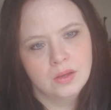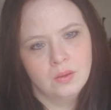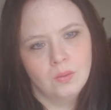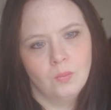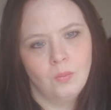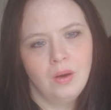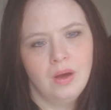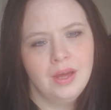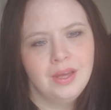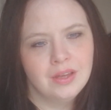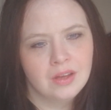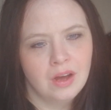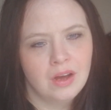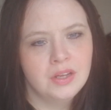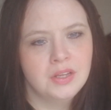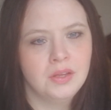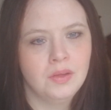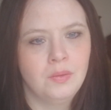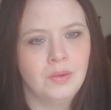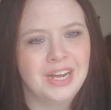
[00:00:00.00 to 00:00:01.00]
why
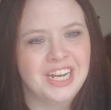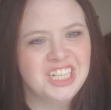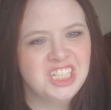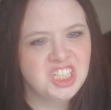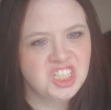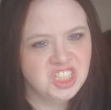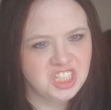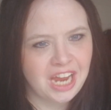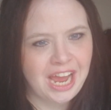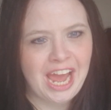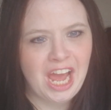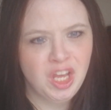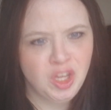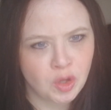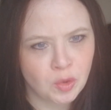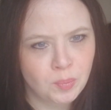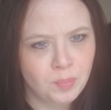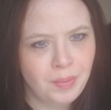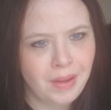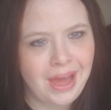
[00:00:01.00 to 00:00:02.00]
can't you share
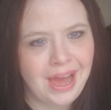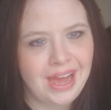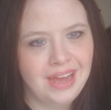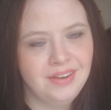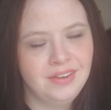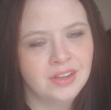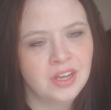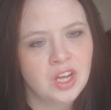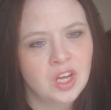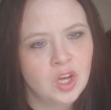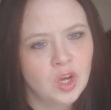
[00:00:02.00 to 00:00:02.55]
your bed?